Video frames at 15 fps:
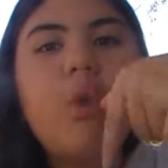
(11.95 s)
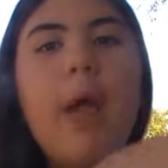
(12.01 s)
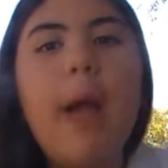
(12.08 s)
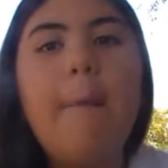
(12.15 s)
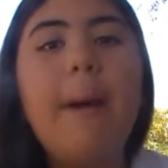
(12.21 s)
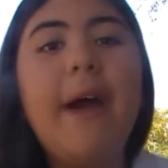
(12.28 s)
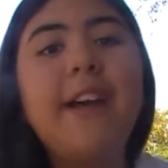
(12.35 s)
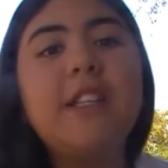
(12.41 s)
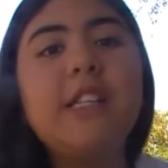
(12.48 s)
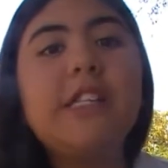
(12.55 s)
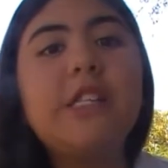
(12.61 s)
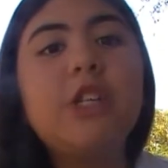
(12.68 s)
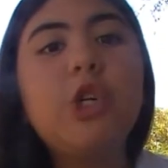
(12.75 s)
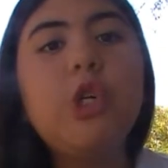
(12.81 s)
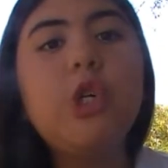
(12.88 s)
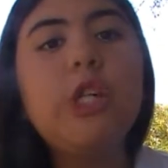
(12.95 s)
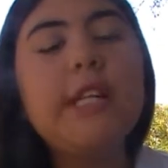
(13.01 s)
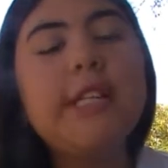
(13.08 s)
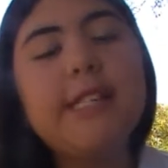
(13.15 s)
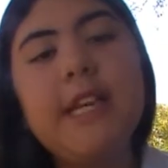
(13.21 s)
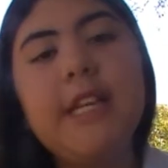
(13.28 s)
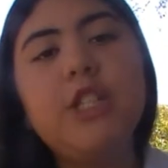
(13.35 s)
a back to school
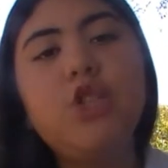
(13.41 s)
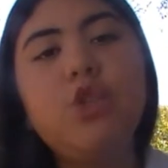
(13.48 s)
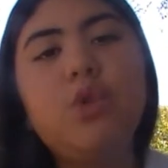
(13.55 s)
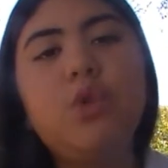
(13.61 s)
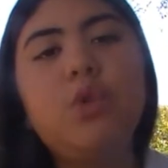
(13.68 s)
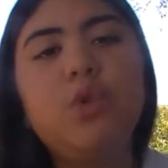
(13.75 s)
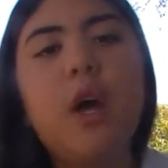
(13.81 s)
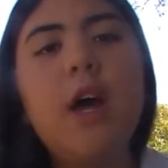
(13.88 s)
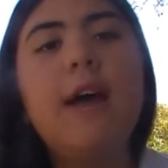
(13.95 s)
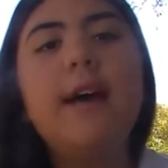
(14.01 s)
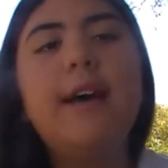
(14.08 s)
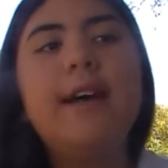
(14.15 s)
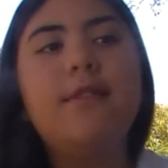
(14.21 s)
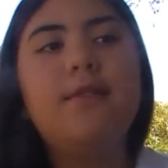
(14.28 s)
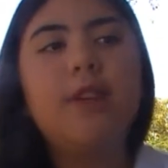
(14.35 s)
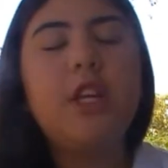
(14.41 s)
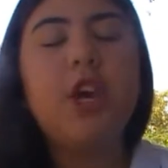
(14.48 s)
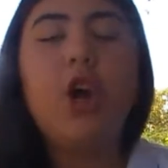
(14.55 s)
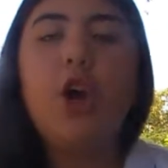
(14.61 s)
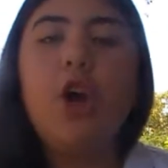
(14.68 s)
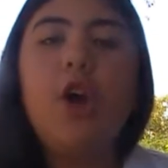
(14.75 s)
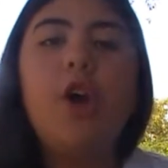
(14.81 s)
essential
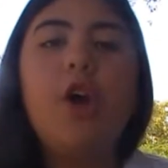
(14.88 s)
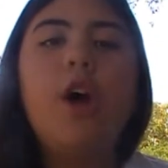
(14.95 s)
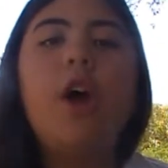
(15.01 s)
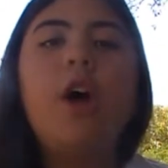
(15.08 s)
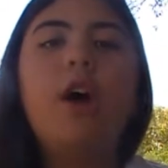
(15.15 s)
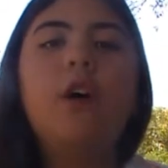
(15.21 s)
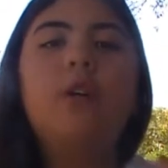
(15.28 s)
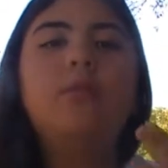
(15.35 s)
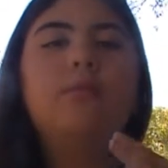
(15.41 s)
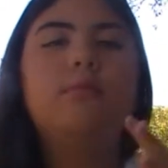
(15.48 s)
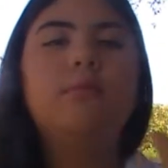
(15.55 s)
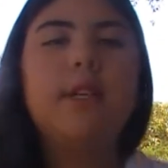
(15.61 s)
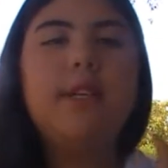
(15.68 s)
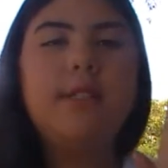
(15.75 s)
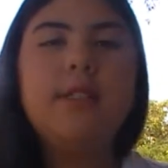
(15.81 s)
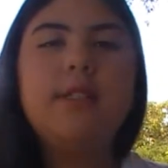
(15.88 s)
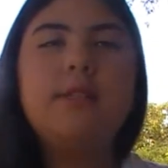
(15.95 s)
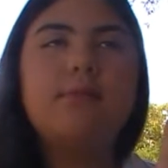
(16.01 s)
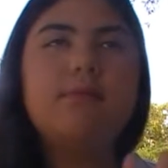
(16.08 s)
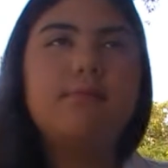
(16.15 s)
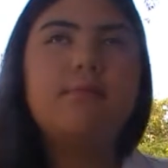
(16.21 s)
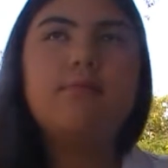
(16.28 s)
video. This
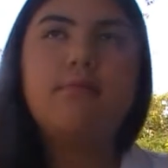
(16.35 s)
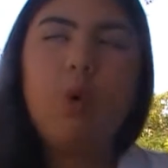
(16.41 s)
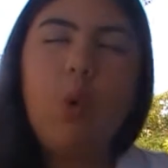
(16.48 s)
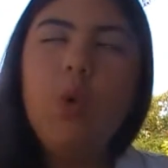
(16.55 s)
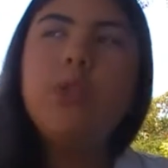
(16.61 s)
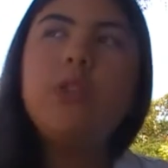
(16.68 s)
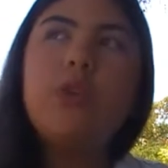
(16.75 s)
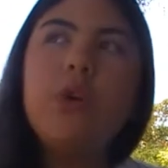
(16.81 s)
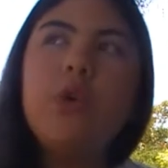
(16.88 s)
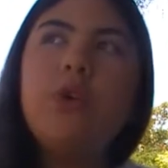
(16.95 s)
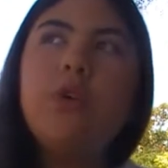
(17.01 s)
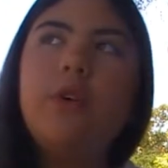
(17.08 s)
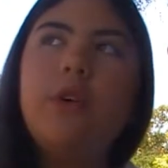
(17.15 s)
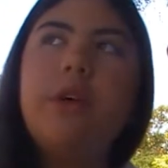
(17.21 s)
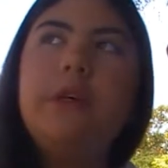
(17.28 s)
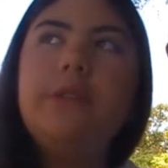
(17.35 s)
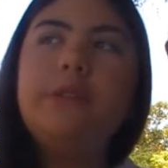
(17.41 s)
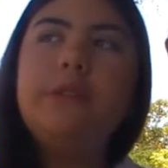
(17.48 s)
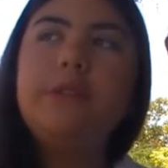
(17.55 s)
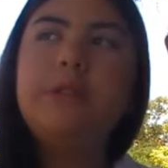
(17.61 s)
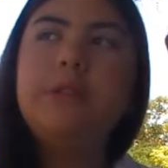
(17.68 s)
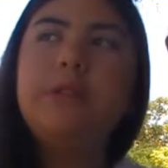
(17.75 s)
is also
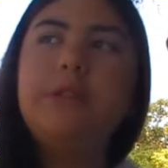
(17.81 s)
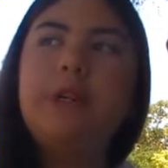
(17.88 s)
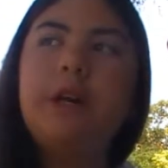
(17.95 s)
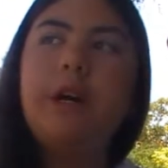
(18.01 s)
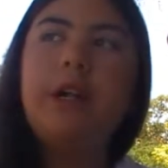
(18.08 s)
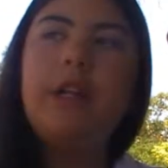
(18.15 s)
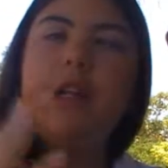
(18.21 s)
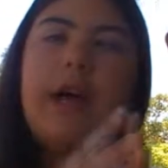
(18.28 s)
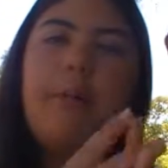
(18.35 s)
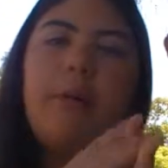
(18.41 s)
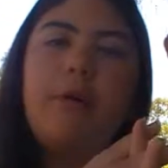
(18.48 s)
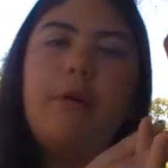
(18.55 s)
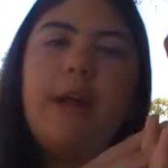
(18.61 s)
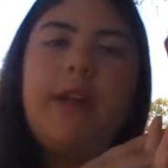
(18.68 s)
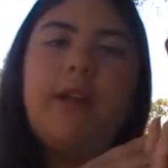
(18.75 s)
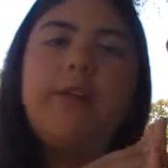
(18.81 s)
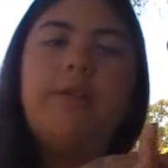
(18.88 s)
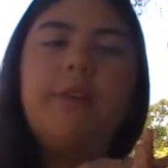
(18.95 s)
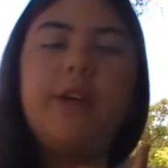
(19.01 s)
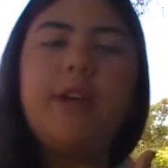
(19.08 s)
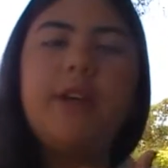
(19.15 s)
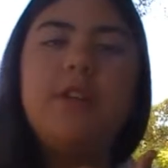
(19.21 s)
collaborated
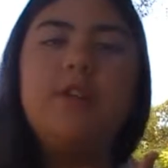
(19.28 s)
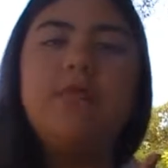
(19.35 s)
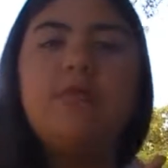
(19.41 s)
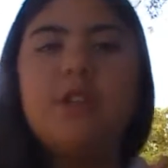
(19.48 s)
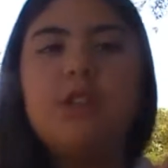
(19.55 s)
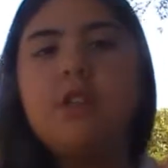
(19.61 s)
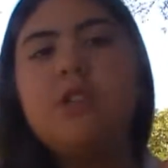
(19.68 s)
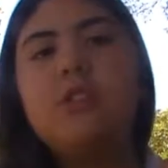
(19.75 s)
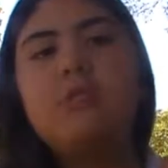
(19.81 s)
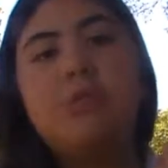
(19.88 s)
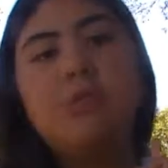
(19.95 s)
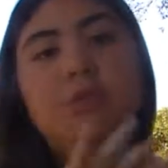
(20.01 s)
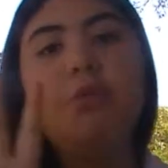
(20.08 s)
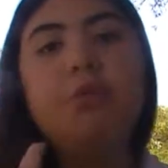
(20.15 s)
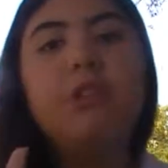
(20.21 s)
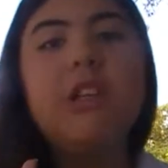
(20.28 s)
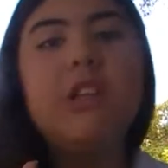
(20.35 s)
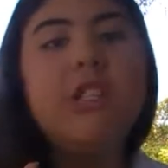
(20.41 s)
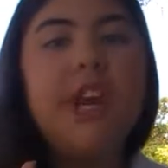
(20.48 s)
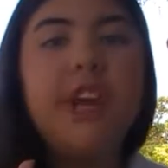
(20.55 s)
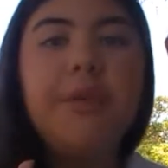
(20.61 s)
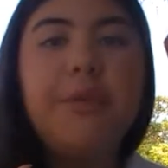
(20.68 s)
with just school
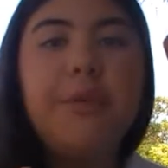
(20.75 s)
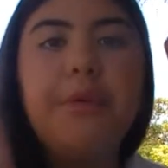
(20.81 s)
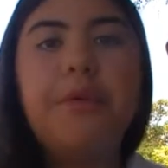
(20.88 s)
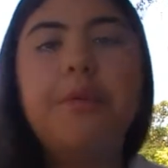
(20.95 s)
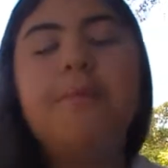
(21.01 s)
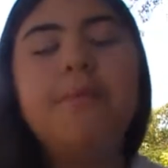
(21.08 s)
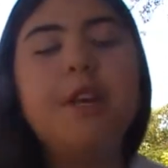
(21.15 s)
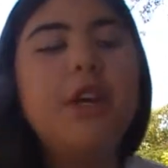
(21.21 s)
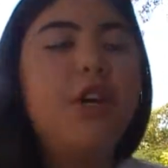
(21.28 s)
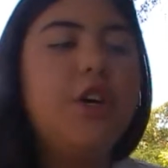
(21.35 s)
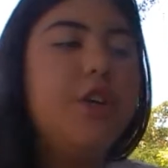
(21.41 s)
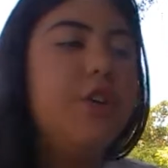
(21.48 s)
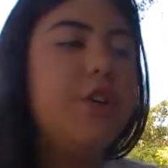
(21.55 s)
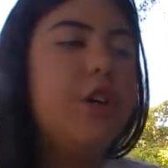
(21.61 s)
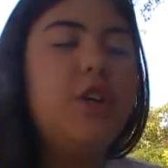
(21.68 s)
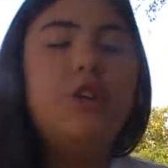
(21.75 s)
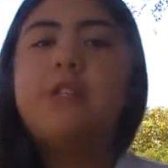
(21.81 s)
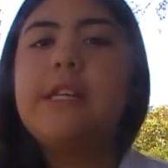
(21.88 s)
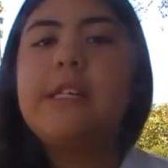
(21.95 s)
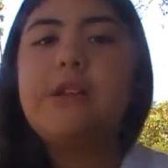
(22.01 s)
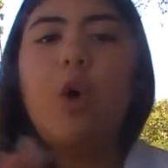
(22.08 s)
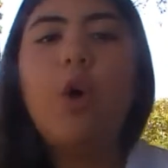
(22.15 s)
in general. You can use
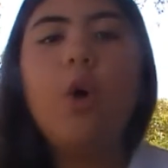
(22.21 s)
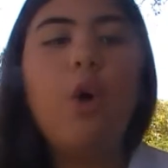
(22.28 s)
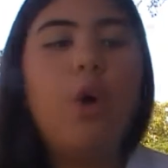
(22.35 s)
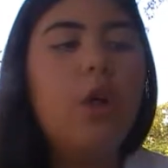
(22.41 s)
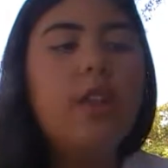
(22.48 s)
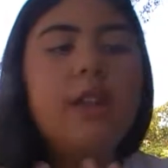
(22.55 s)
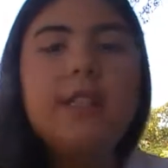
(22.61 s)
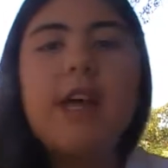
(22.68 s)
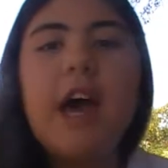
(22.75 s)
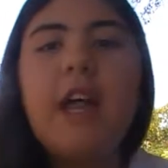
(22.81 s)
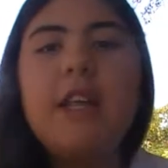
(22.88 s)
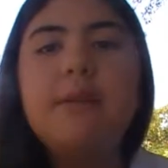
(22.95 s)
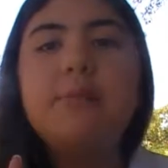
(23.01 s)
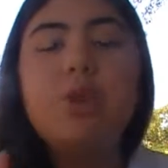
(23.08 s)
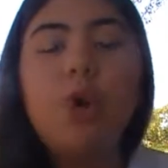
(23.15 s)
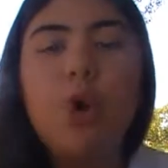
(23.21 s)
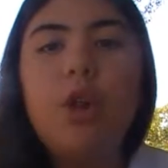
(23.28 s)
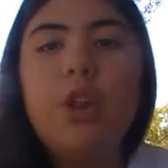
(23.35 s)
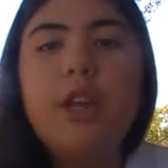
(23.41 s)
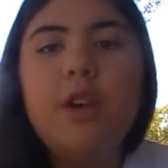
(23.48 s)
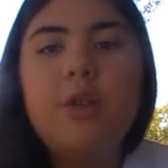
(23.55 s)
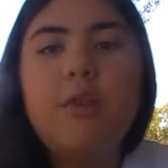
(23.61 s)
this all these items
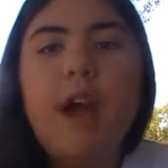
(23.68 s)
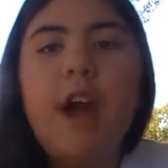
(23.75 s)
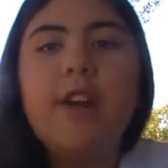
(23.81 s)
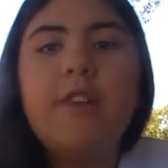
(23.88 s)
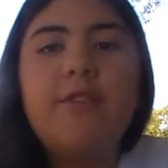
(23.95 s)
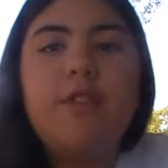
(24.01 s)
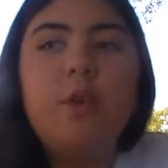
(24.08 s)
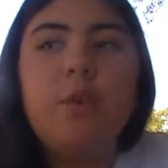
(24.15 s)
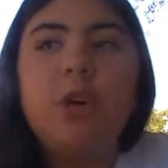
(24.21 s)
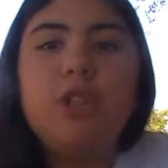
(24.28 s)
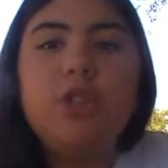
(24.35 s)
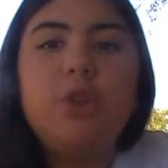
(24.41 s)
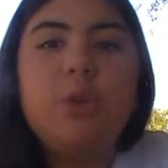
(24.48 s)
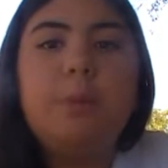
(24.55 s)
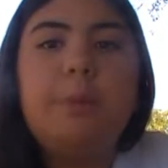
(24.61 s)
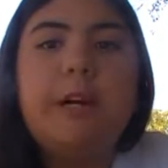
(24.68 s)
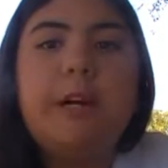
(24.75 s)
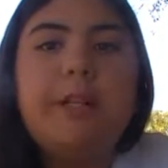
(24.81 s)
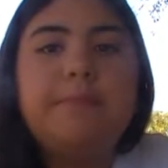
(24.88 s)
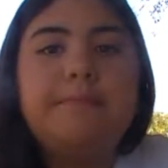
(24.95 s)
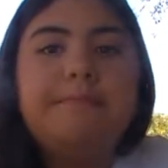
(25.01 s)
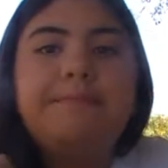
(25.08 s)
all year round if you want to, but